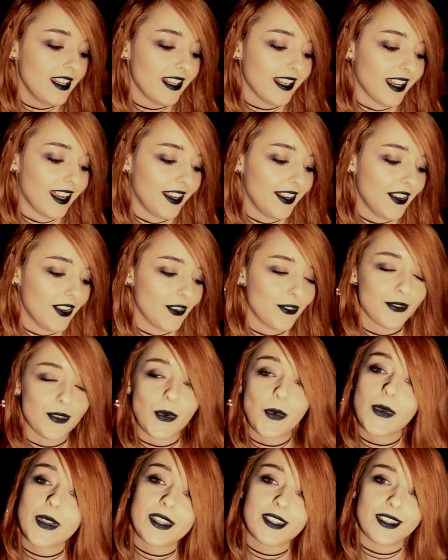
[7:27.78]
I know, I've
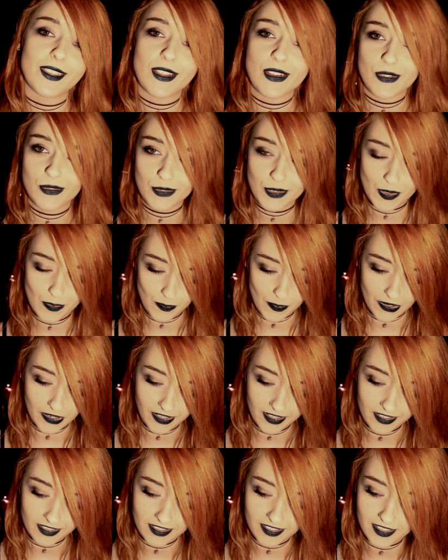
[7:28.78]
always loved
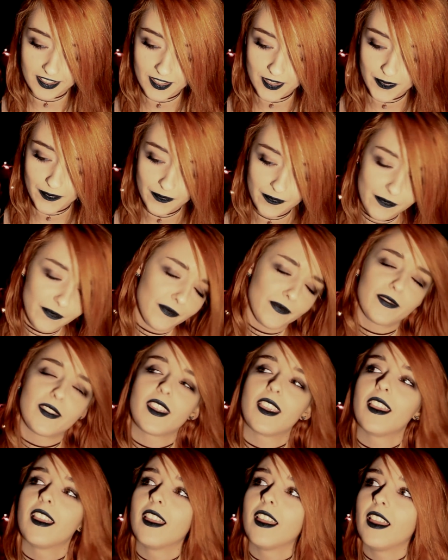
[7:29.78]
sparklers.
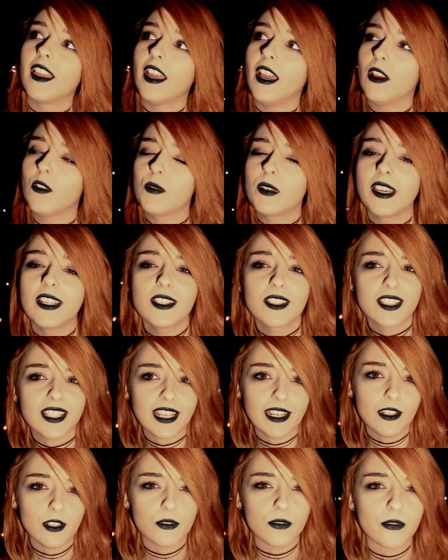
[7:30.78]
I was kind of
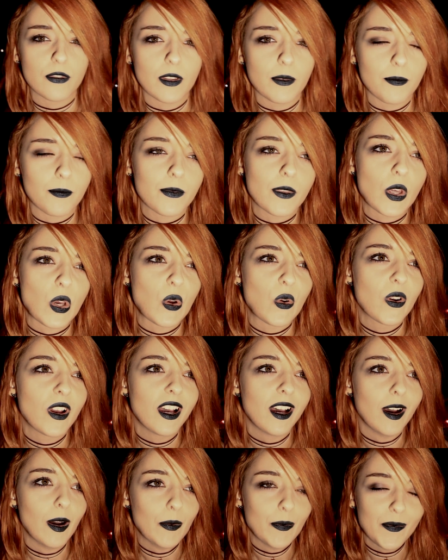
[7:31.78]
scared of them though.
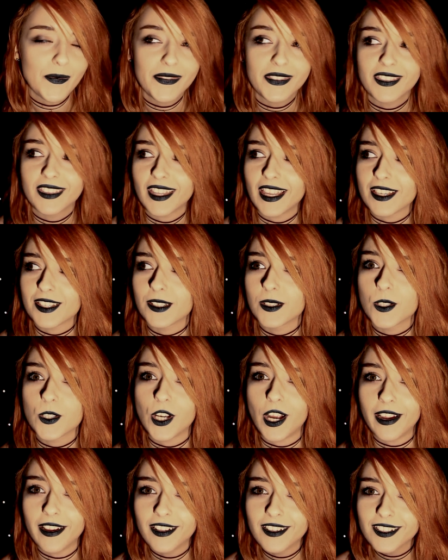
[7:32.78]
As a
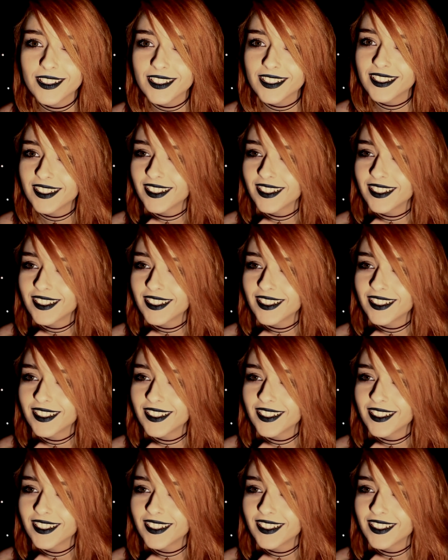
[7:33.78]
child,